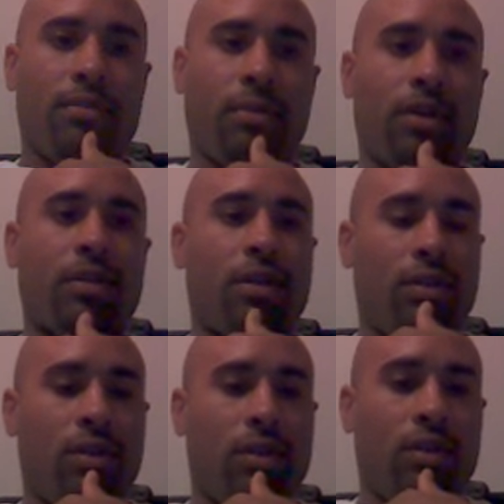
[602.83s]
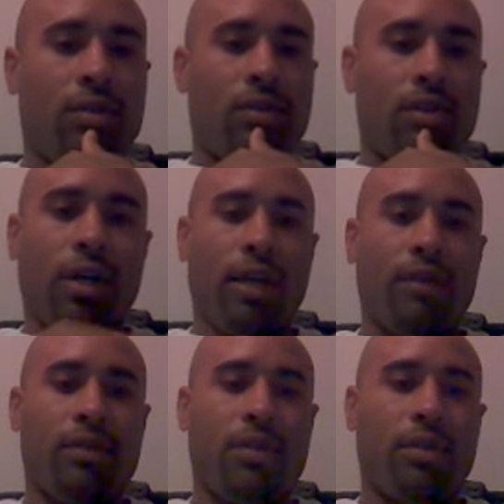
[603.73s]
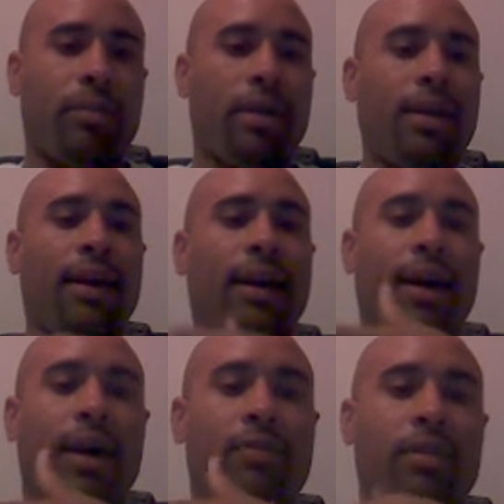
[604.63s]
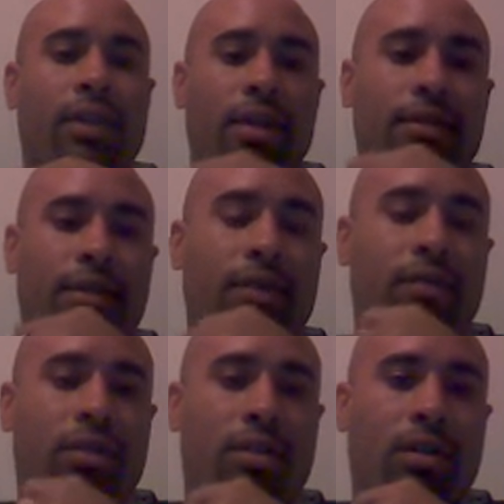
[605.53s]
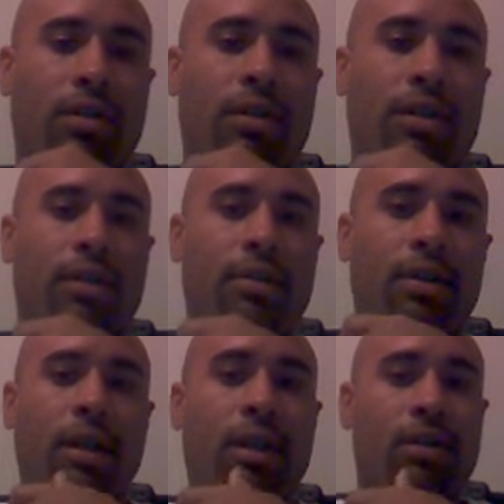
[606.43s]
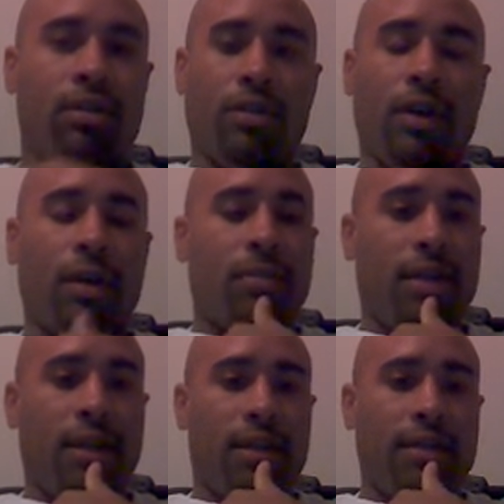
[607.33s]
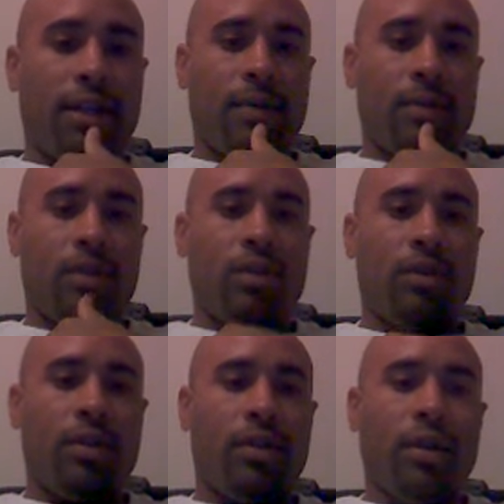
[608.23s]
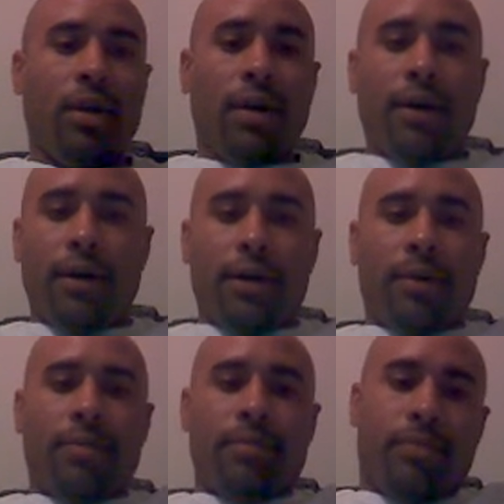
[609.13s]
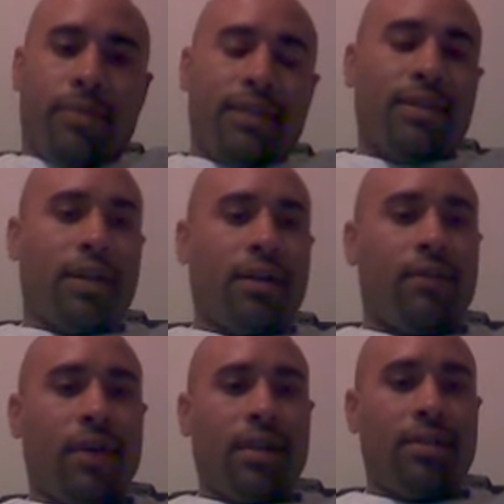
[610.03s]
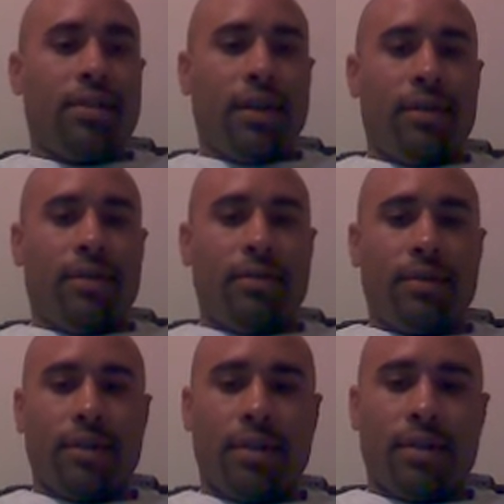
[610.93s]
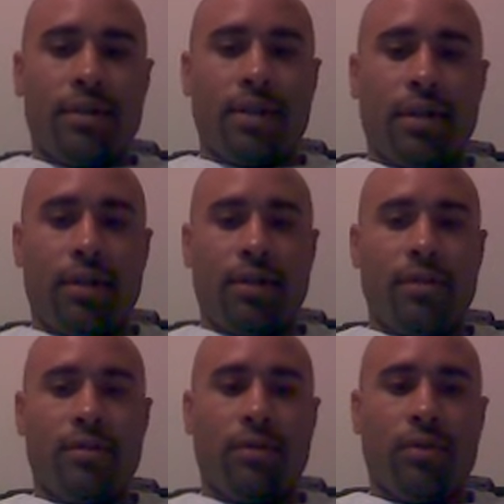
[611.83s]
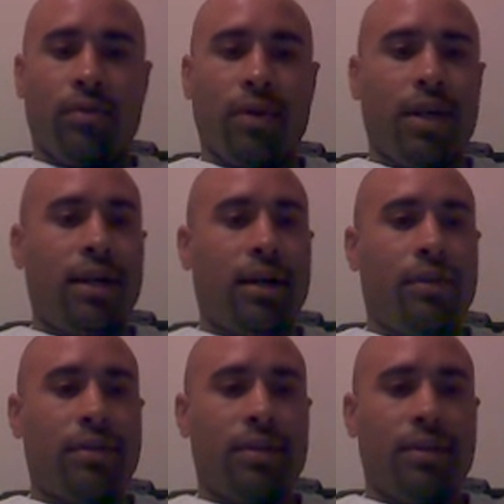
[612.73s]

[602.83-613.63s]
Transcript: make sure that you do those. You have until the Monday after Thanksgiving to turn it in, so you have plenty of time to do it. Please take advantage of that, because right now